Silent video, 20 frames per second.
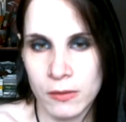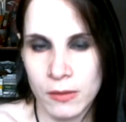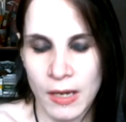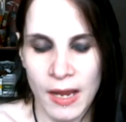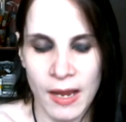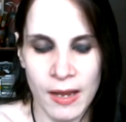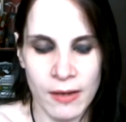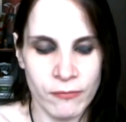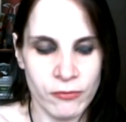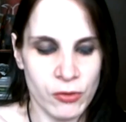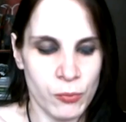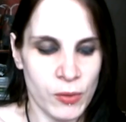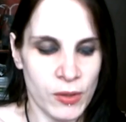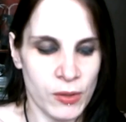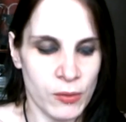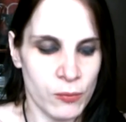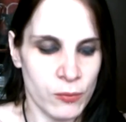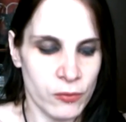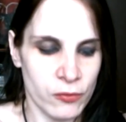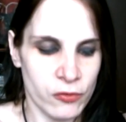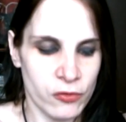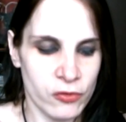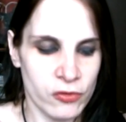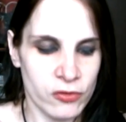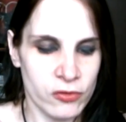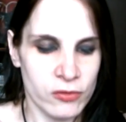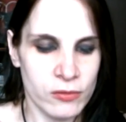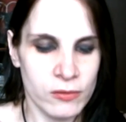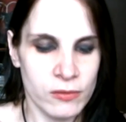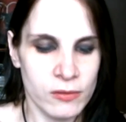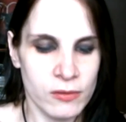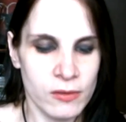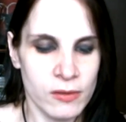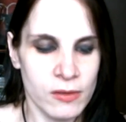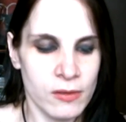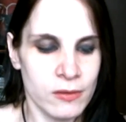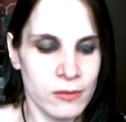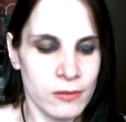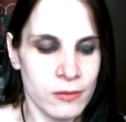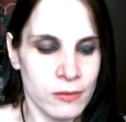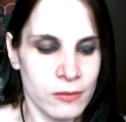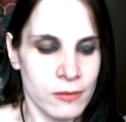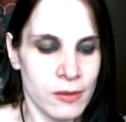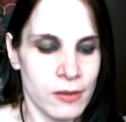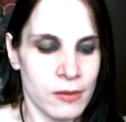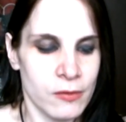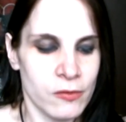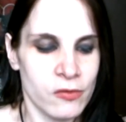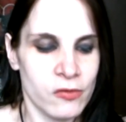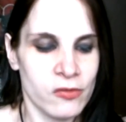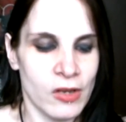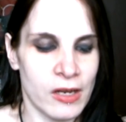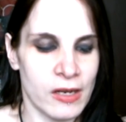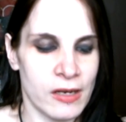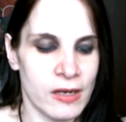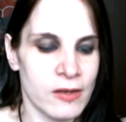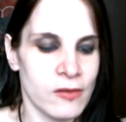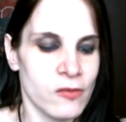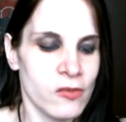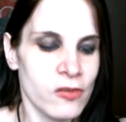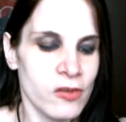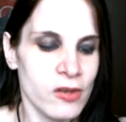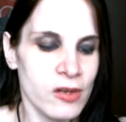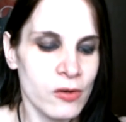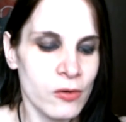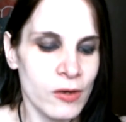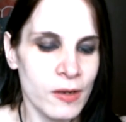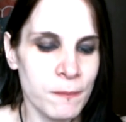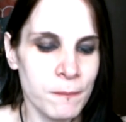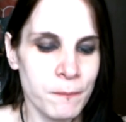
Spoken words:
have the werewolves staying in secret.